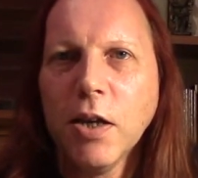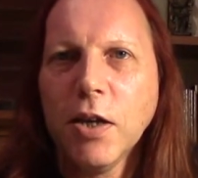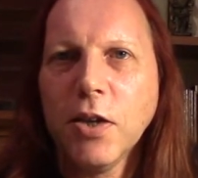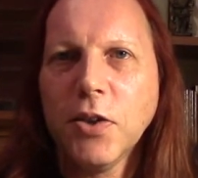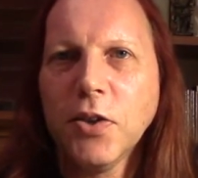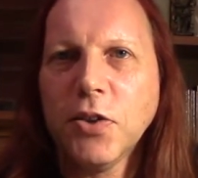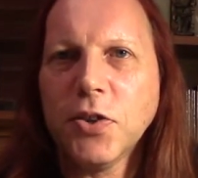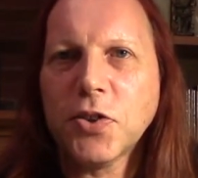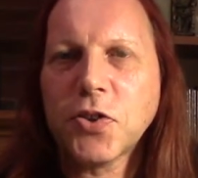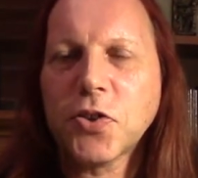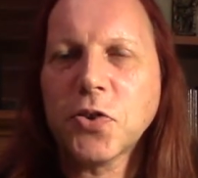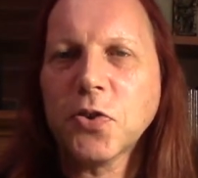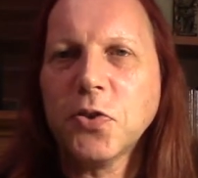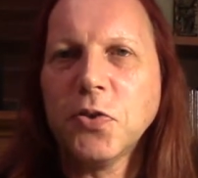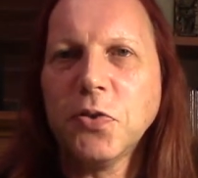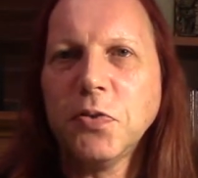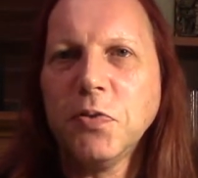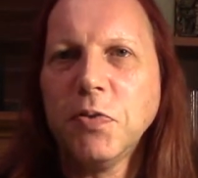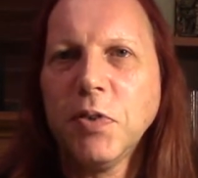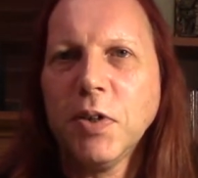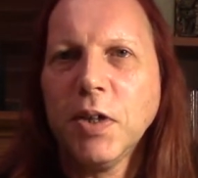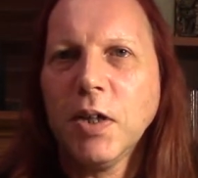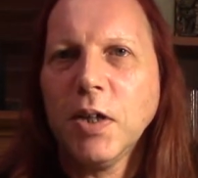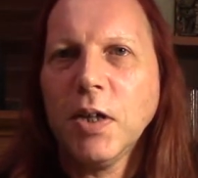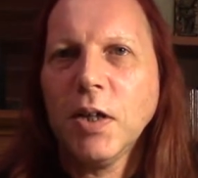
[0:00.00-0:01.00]
the sort of
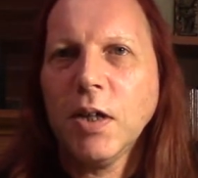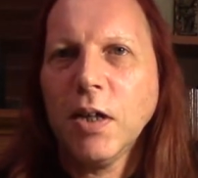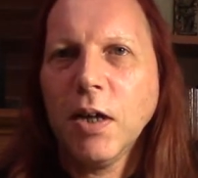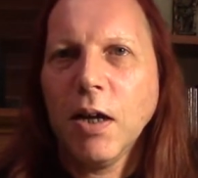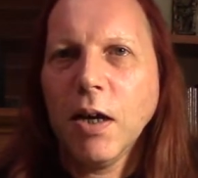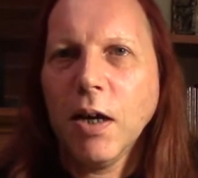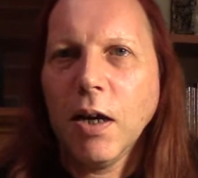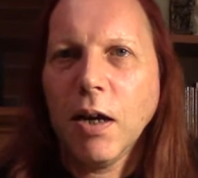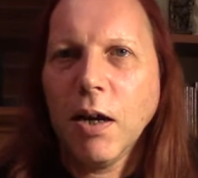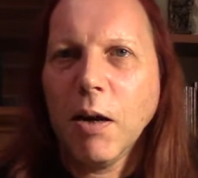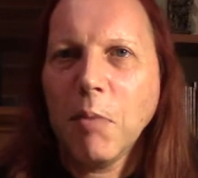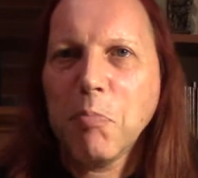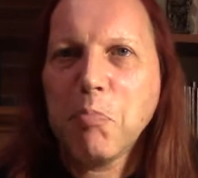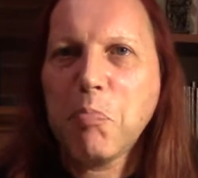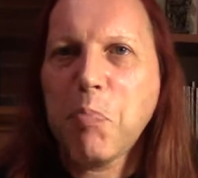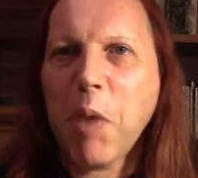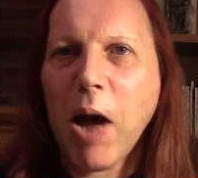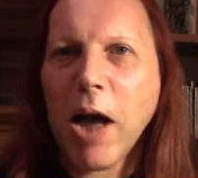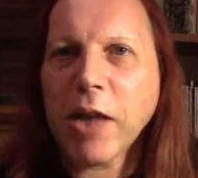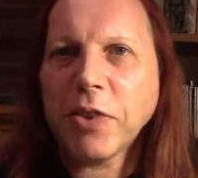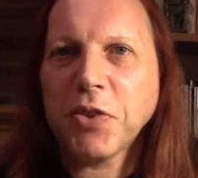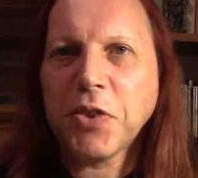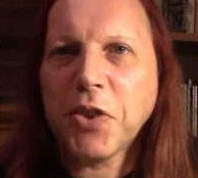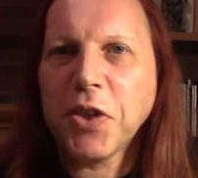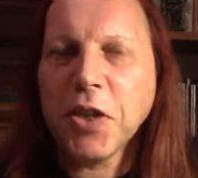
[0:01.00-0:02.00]

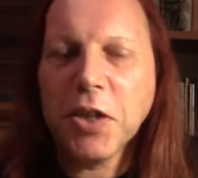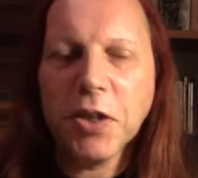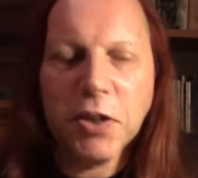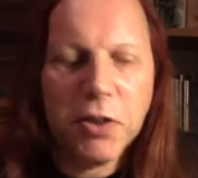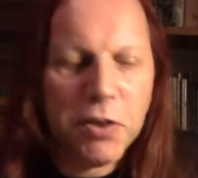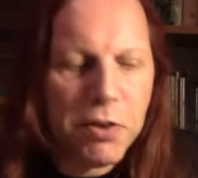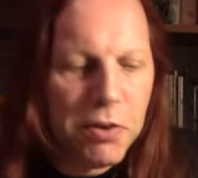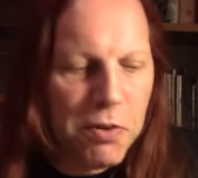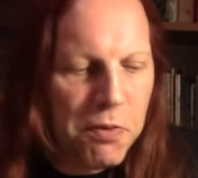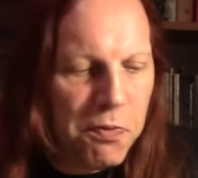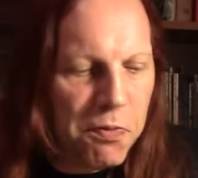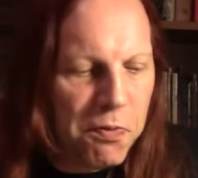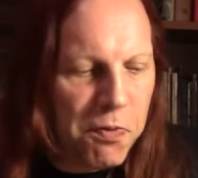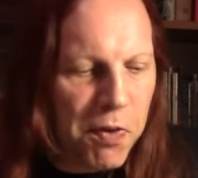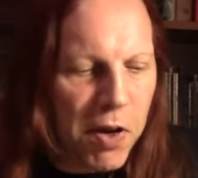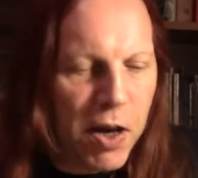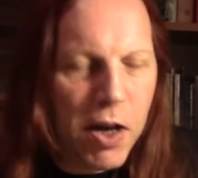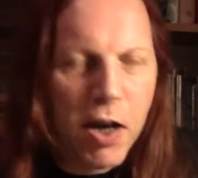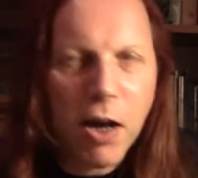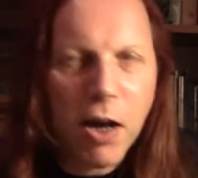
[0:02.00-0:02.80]
pantheon of